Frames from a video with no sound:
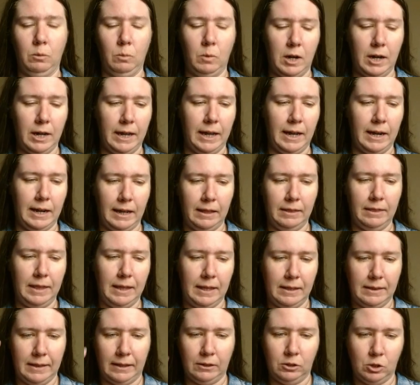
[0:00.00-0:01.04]
why. And I
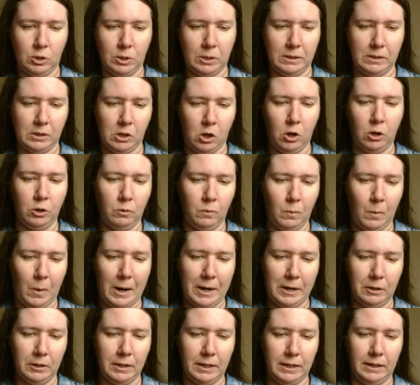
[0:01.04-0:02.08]
think that's just
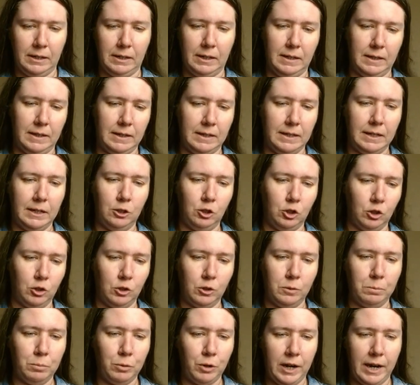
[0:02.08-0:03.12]
hardwired into the teacher's
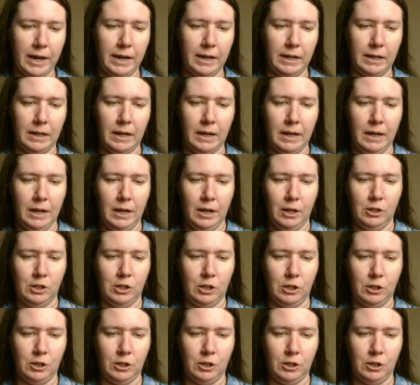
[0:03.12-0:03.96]
brain to